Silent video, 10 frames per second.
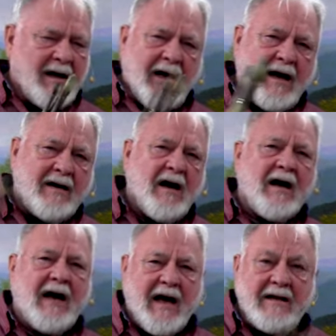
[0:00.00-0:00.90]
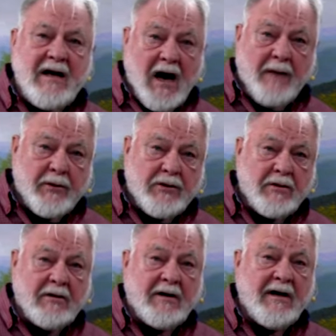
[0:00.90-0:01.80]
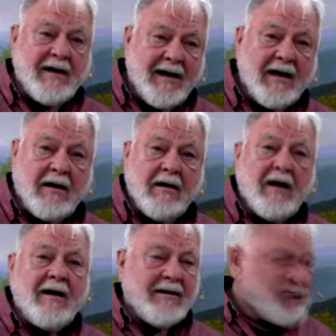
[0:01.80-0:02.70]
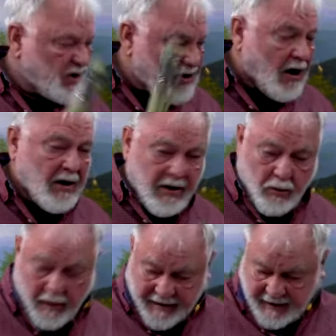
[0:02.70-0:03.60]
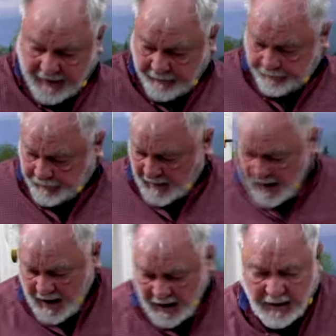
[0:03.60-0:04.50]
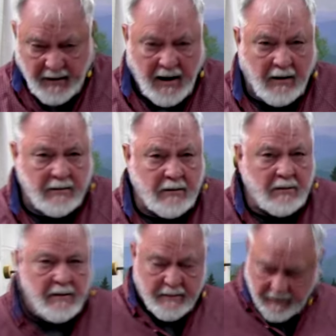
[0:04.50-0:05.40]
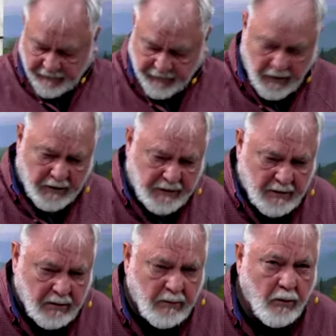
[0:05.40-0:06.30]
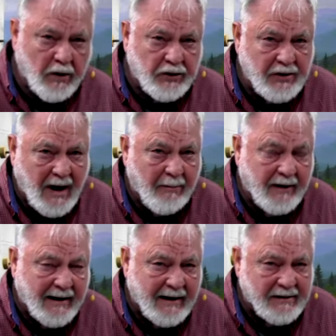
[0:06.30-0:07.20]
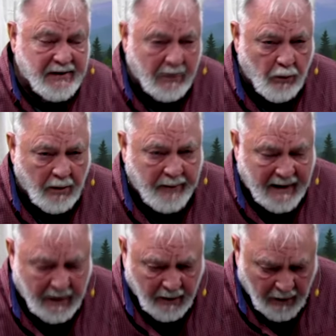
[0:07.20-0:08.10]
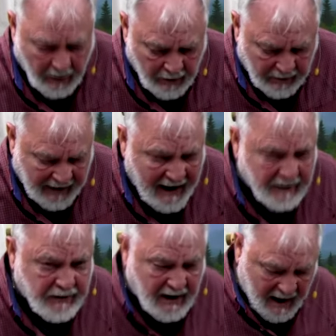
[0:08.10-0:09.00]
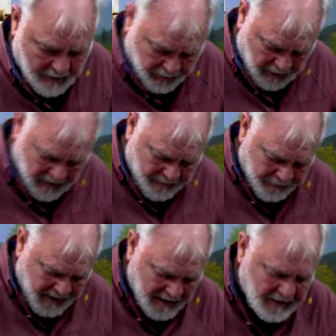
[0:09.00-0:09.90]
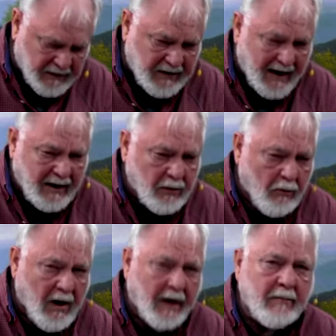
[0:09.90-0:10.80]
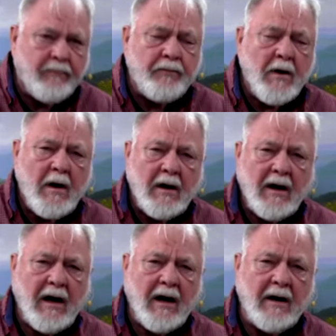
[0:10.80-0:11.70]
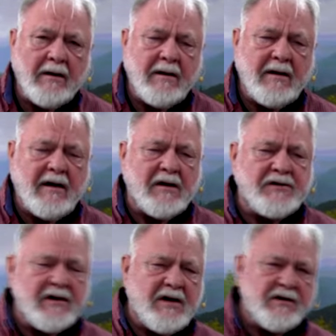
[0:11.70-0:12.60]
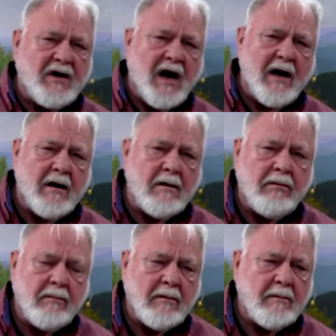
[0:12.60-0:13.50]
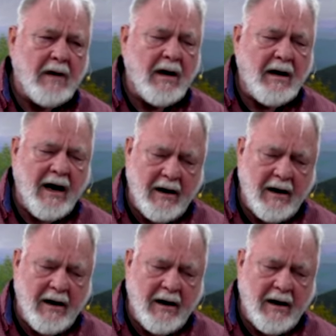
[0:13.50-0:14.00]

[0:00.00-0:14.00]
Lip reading: and not had the opportunity to get started with it. Now, the first workshop, like I said, will be landscape. And the second one, there's a desire, I